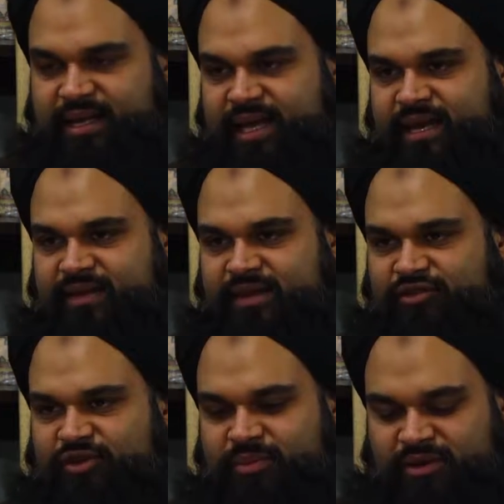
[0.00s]
that is
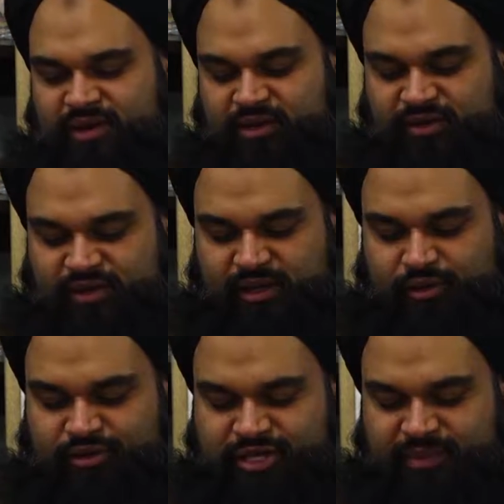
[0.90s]
attributed to the
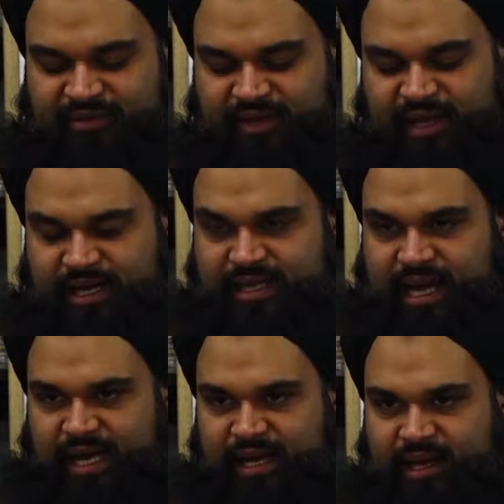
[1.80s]
Lordship of Allah
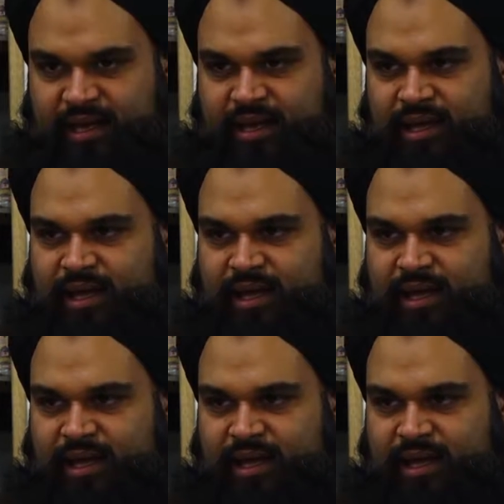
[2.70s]
Ta'ala